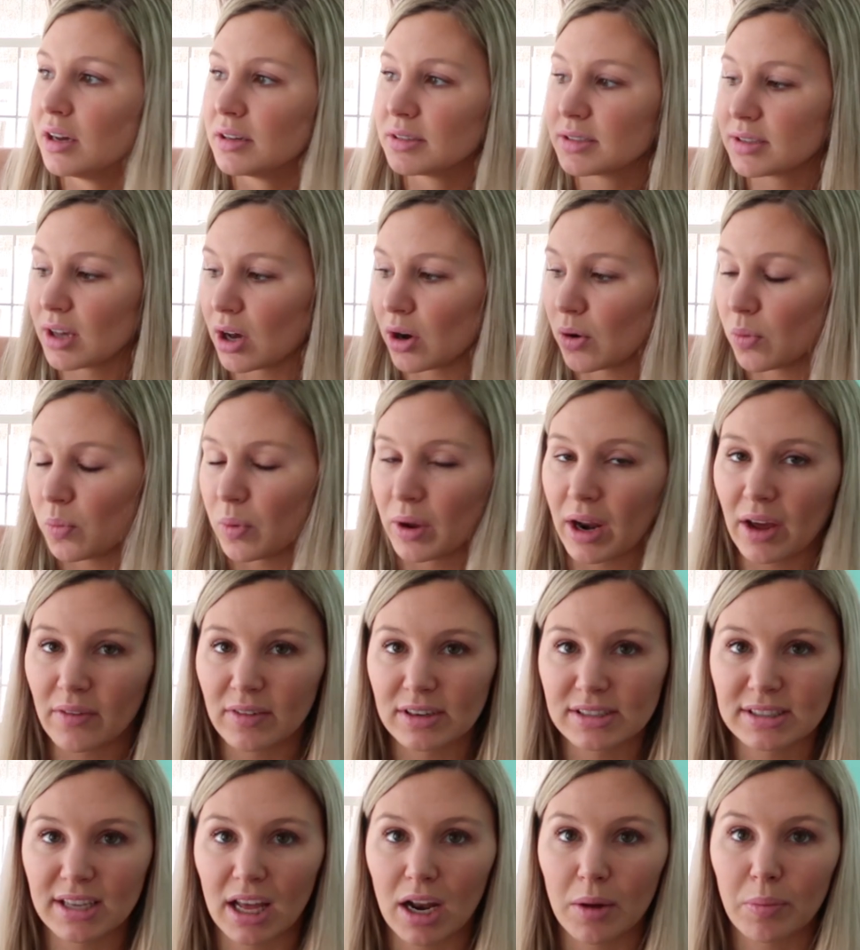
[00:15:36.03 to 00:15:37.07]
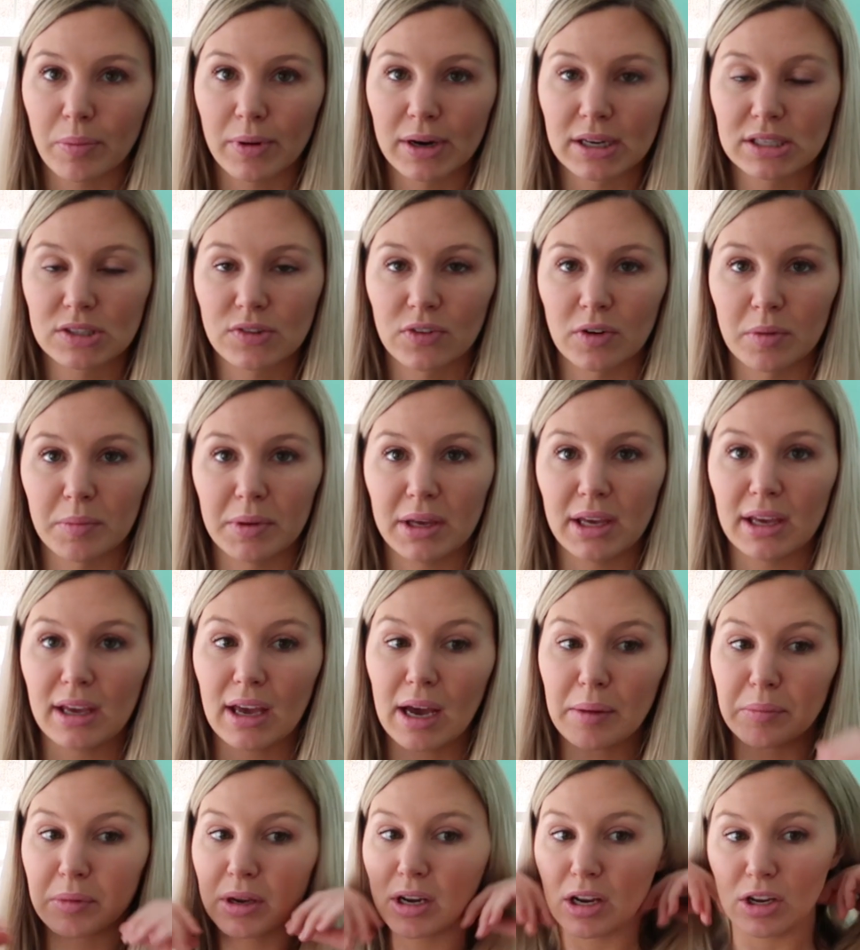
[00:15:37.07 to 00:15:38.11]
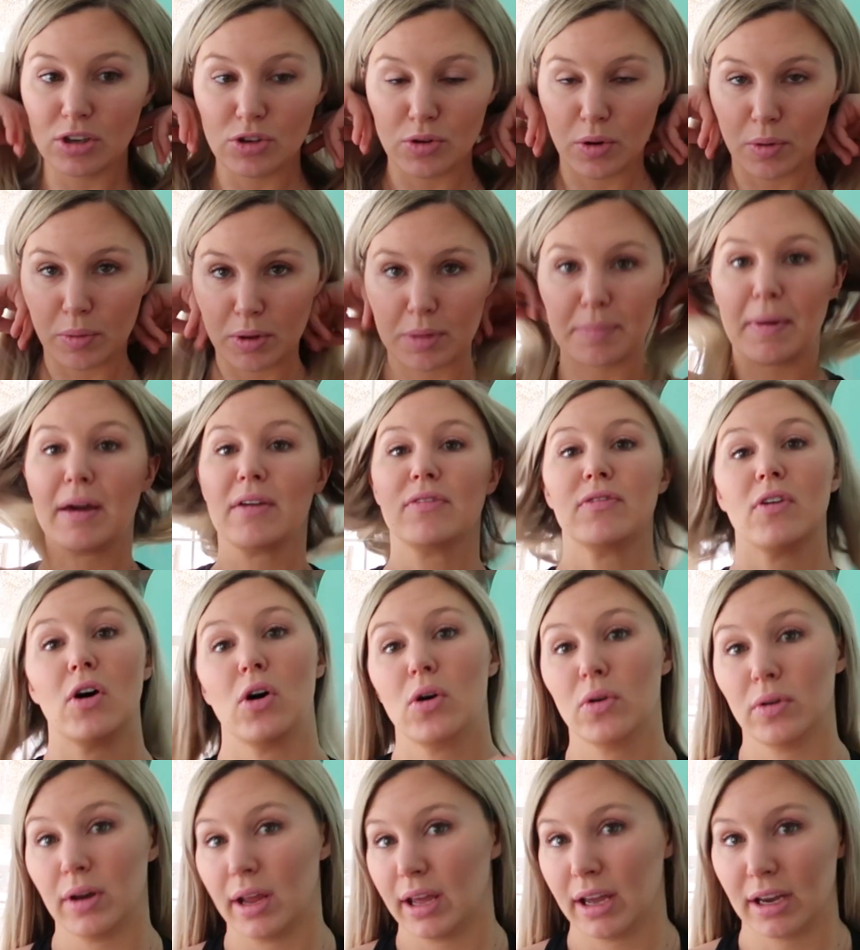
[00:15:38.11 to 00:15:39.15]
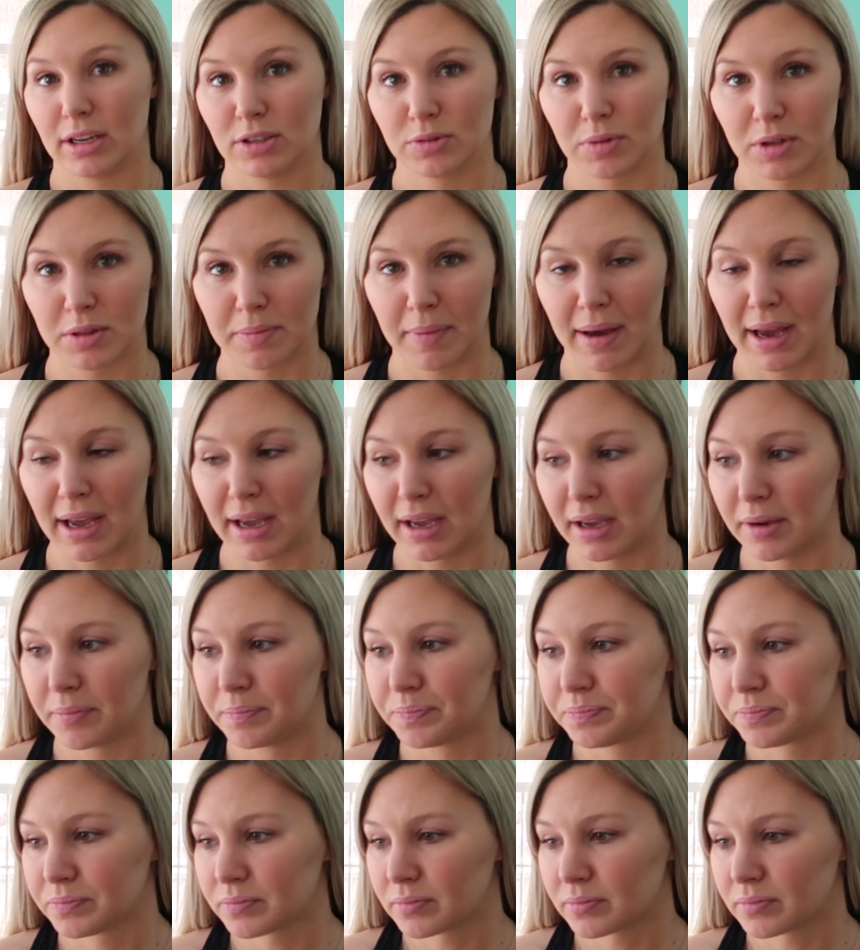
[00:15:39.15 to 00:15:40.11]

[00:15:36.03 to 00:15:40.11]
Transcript: So whatever setup works for me, I'm going to do it with my phone and with my